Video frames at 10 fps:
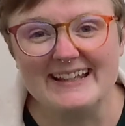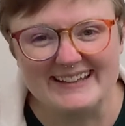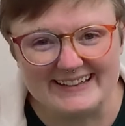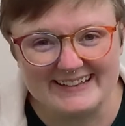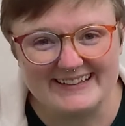
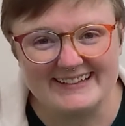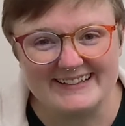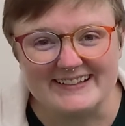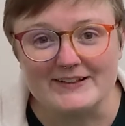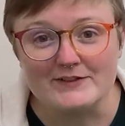
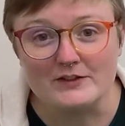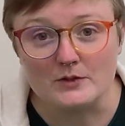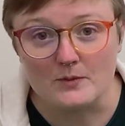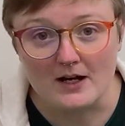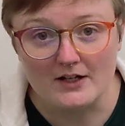If
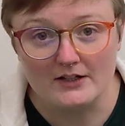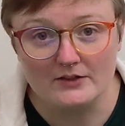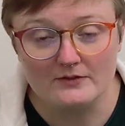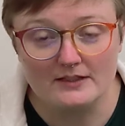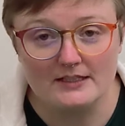you
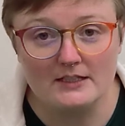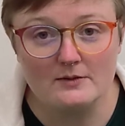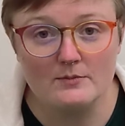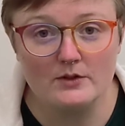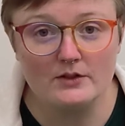wanna read a
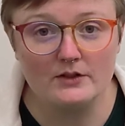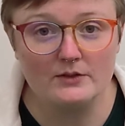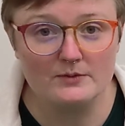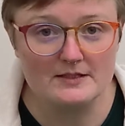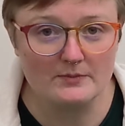
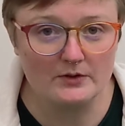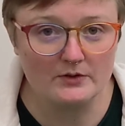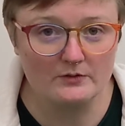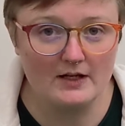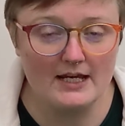book, whisper
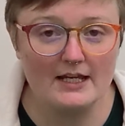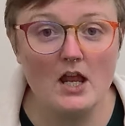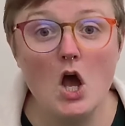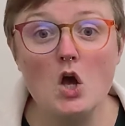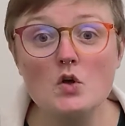hooray,
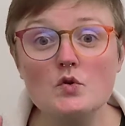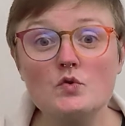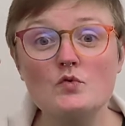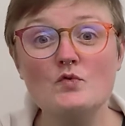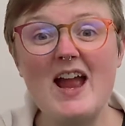
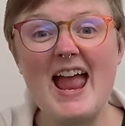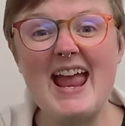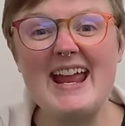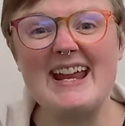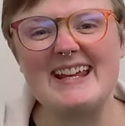
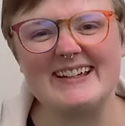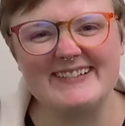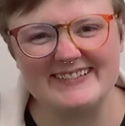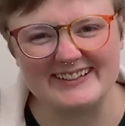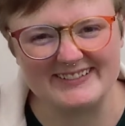hooray.
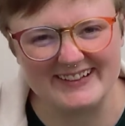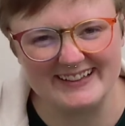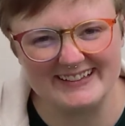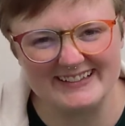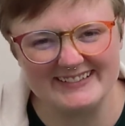If you
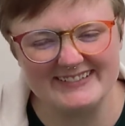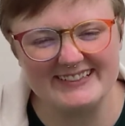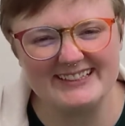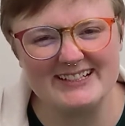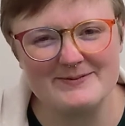wanna
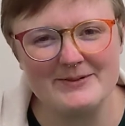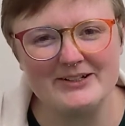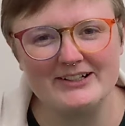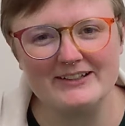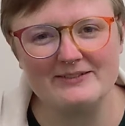read a
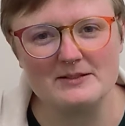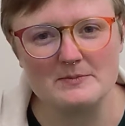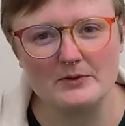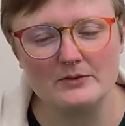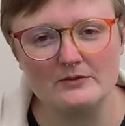book,
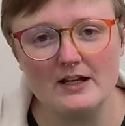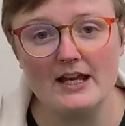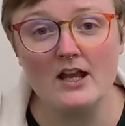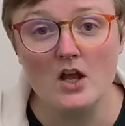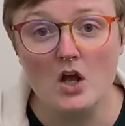whisper
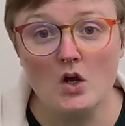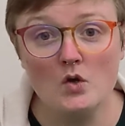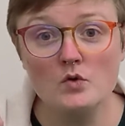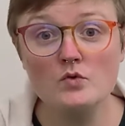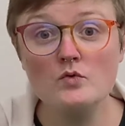hooray,
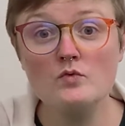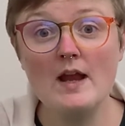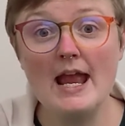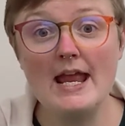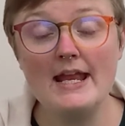
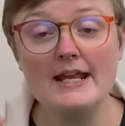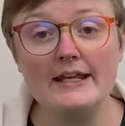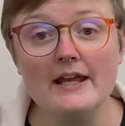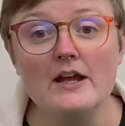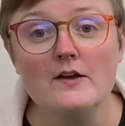
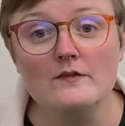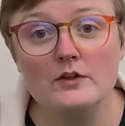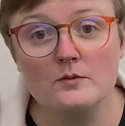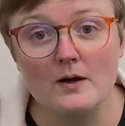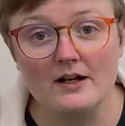hooray. If
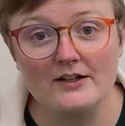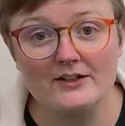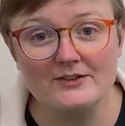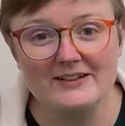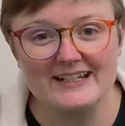you
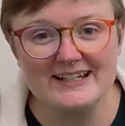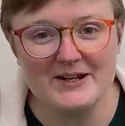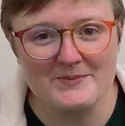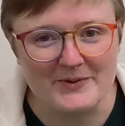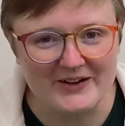wanna read
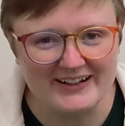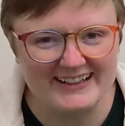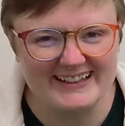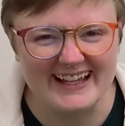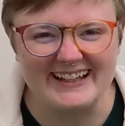a book,
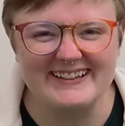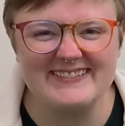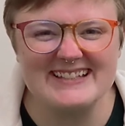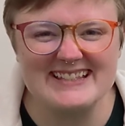have a